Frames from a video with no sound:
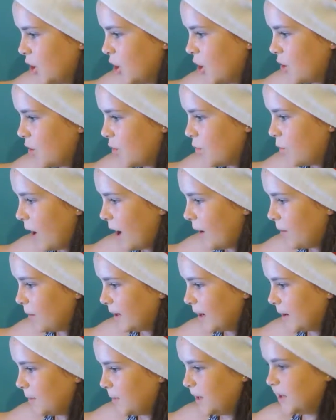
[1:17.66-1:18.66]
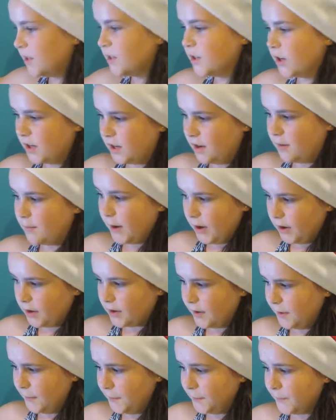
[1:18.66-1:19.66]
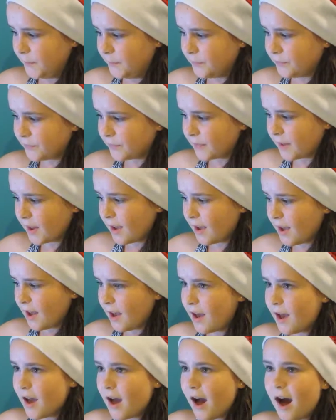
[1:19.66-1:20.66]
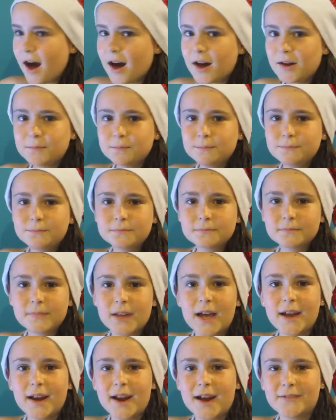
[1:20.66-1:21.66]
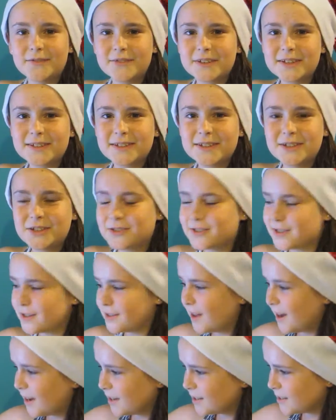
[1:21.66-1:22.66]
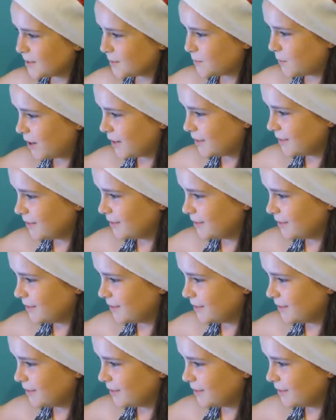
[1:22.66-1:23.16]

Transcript: no, why would I be a dirty American? Um, I'd have to choose the last one.